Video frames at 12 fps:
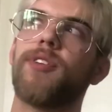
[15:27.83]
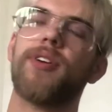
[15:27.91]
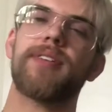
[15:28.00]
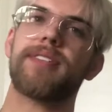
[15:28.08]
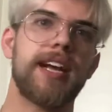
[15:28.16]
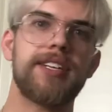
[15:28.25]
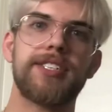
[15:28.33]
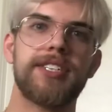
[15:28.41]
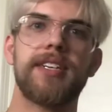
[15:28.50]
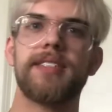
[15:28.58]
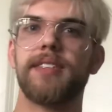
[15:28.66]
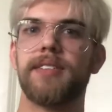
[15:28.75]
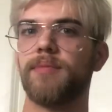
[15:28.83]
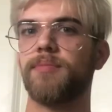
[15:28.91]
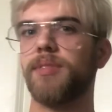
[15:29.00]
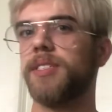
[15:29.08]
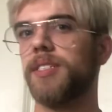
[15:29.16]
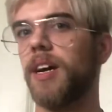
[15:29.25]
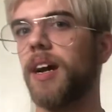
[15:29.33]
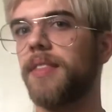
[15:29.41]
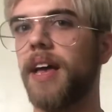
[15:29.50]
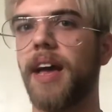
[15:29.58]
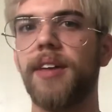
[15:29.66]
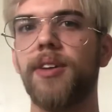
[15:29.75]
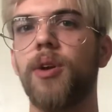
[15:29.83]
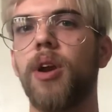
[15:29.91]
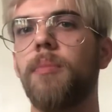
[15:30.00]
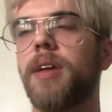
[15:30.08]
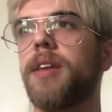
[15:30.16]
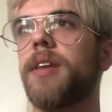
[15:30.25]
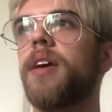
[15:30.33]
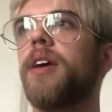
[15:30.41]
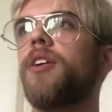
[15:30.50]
your intention is beside that. You know what I mean?